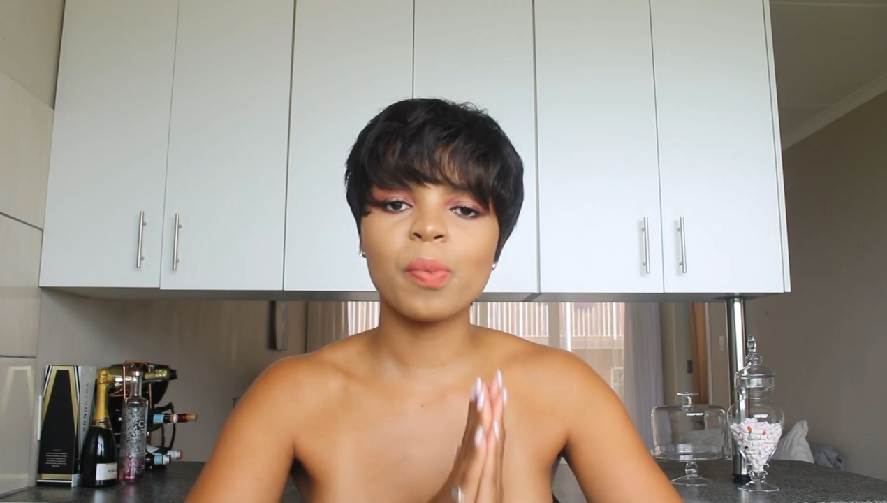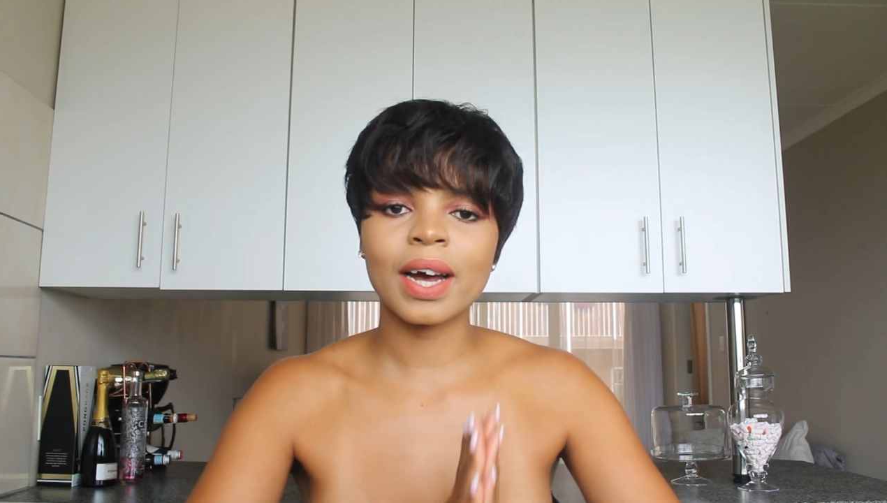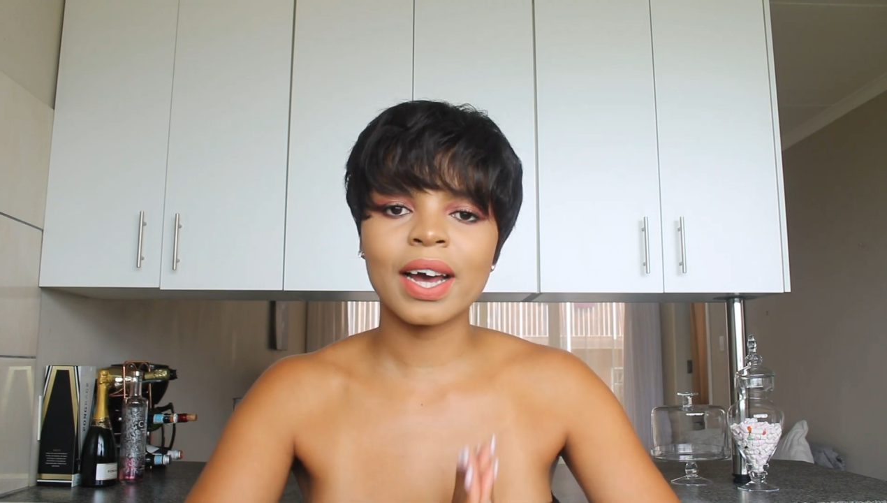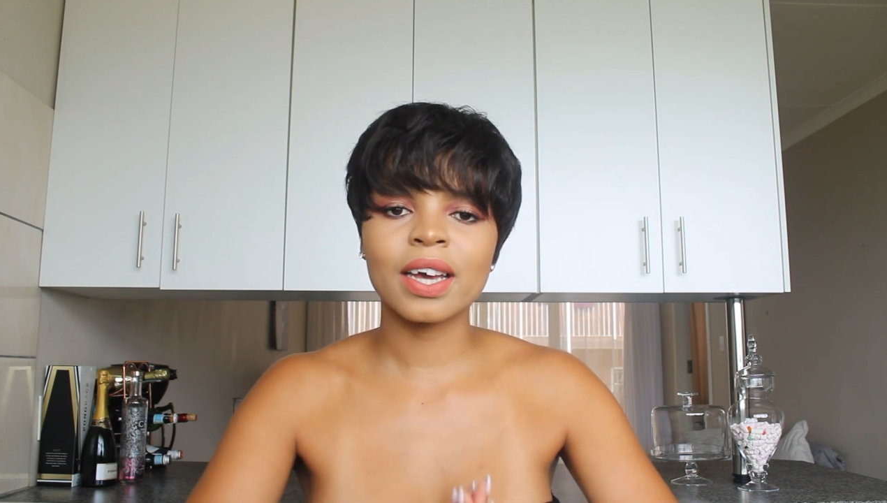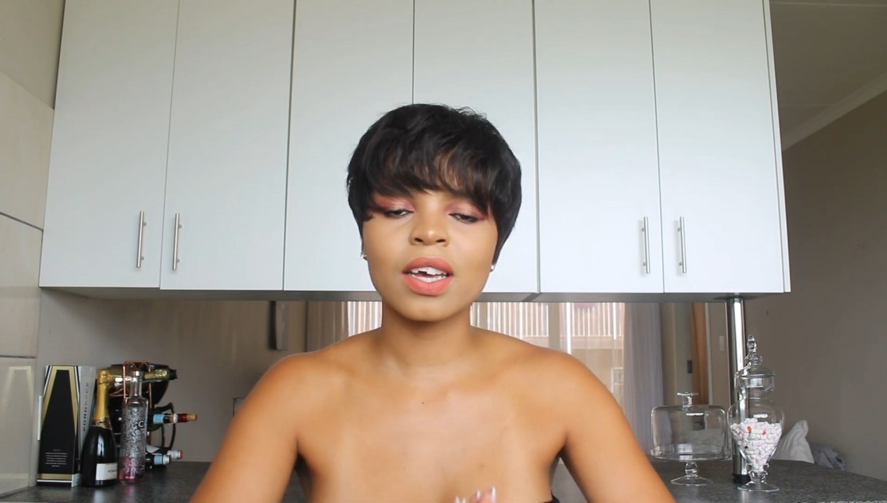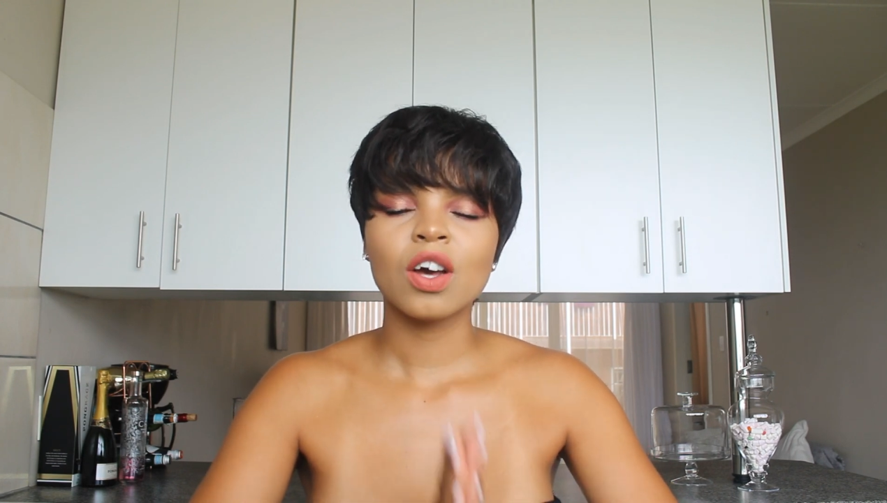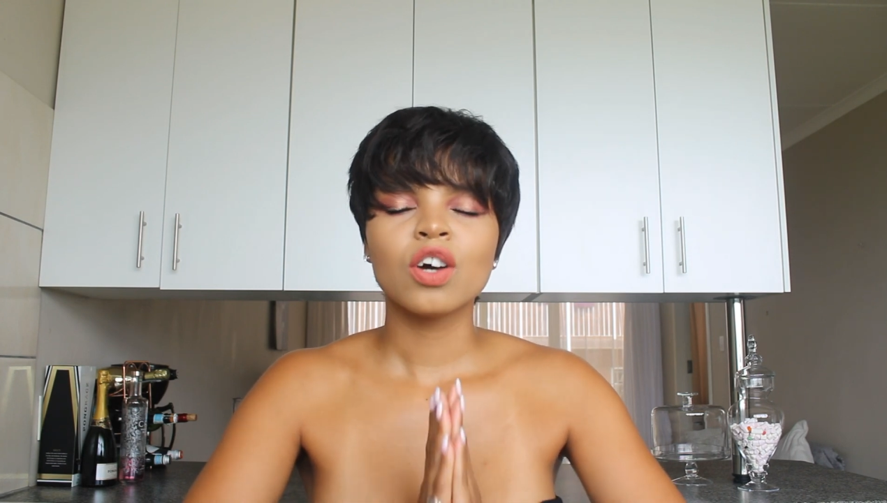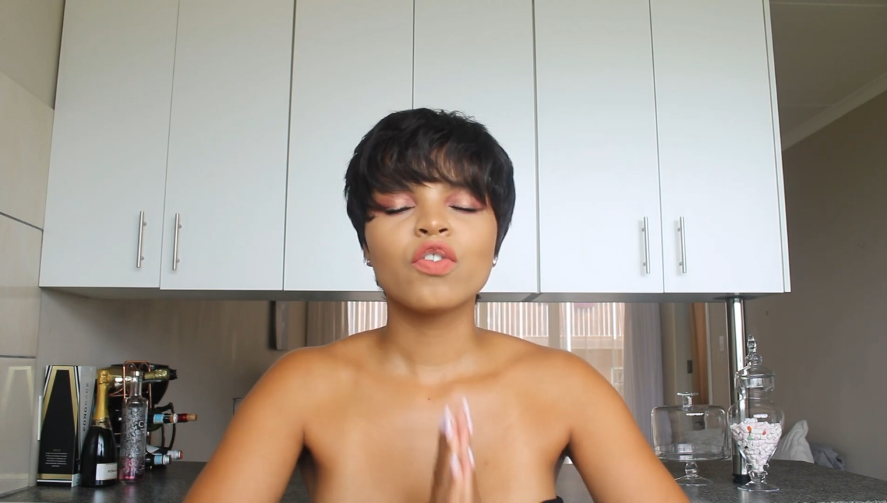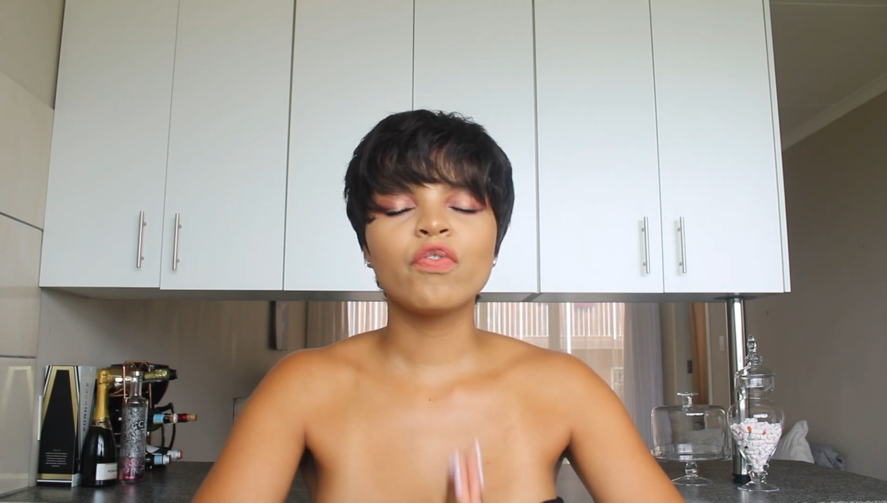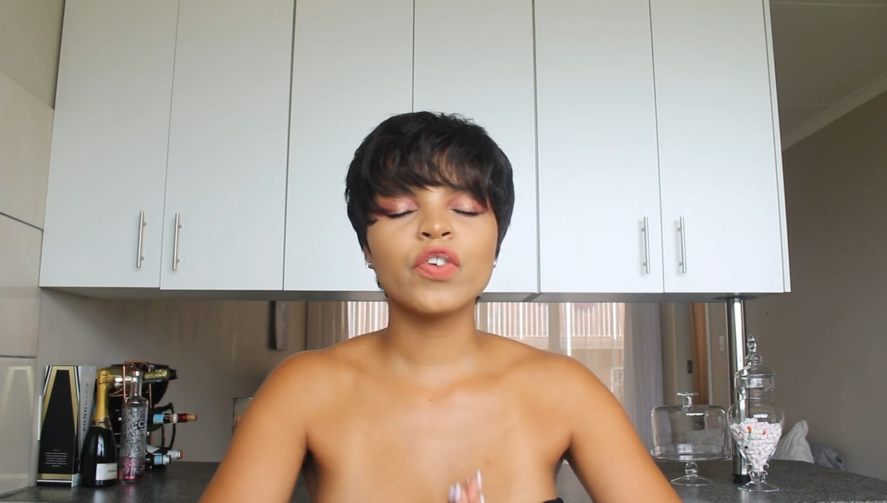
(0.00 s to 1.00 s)
buy
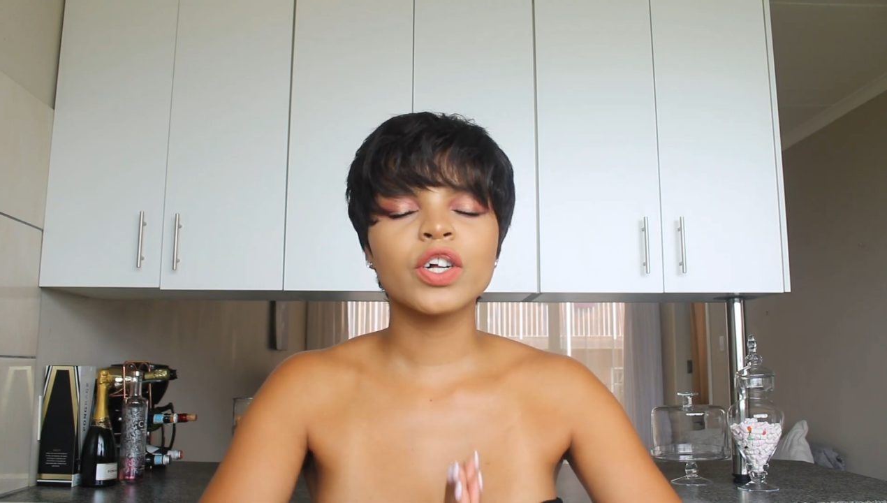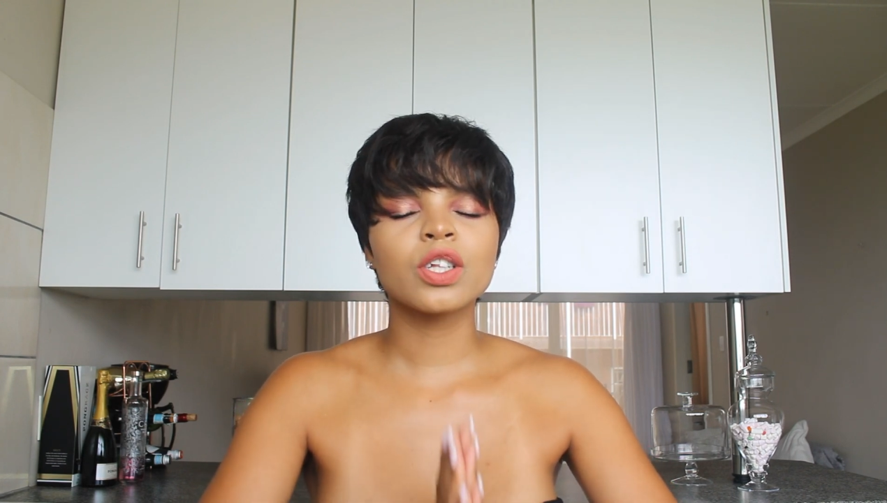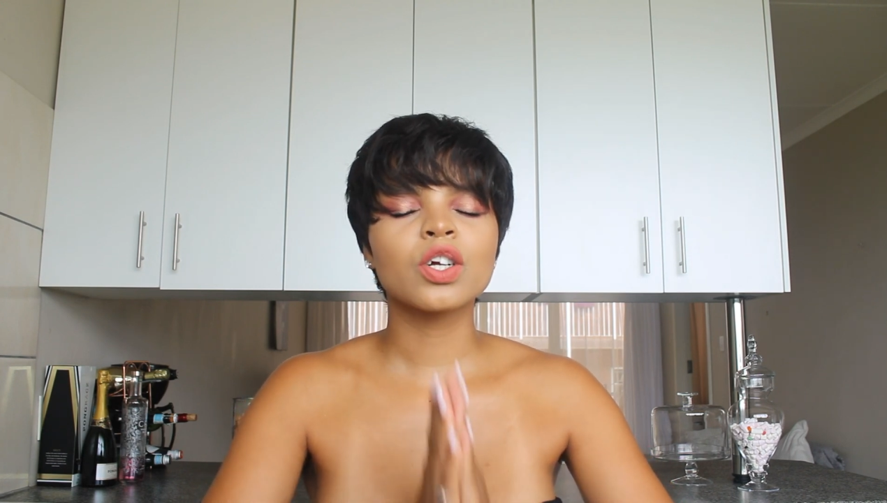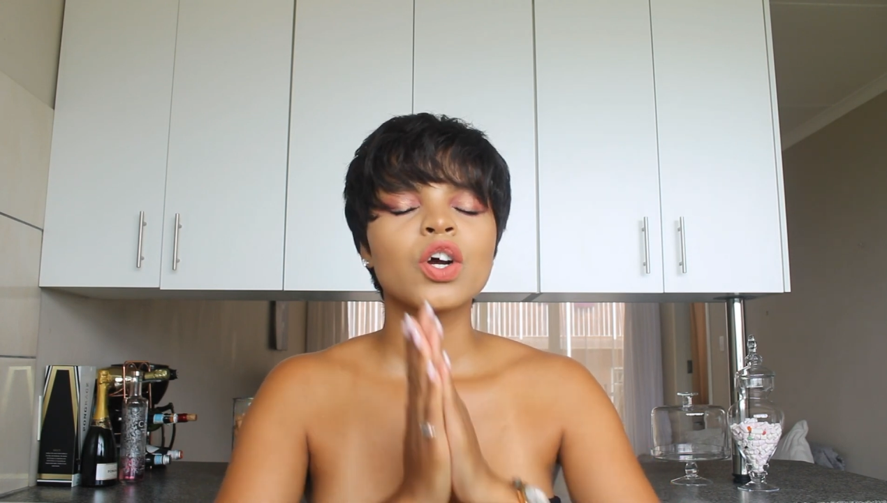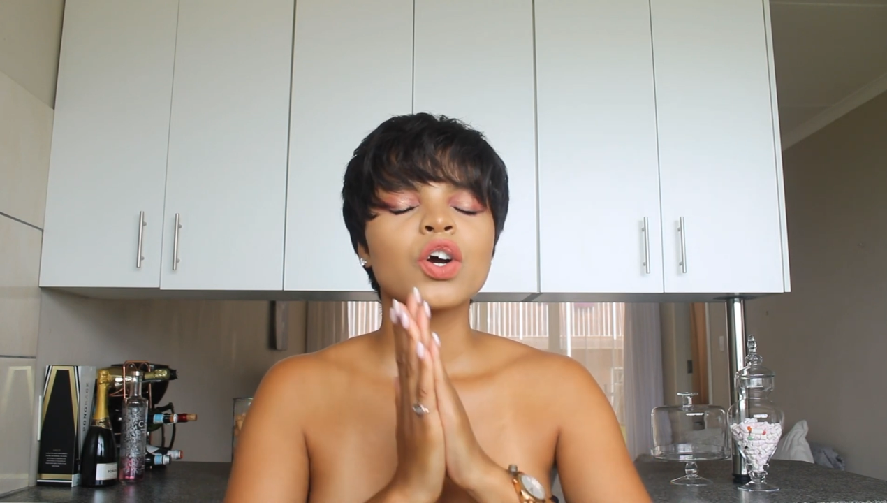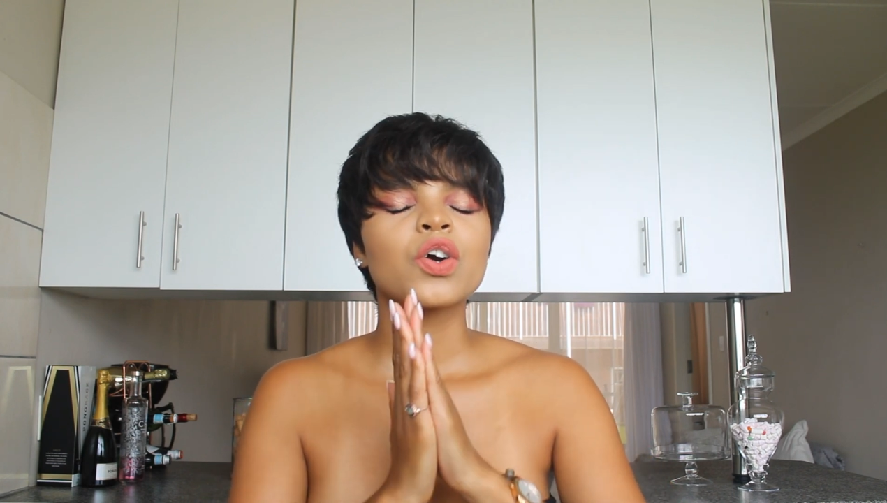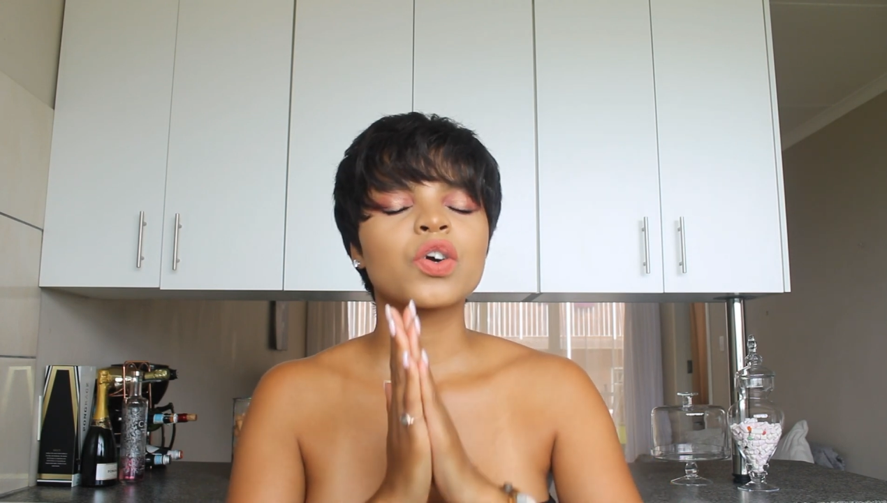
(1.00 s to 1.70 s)
full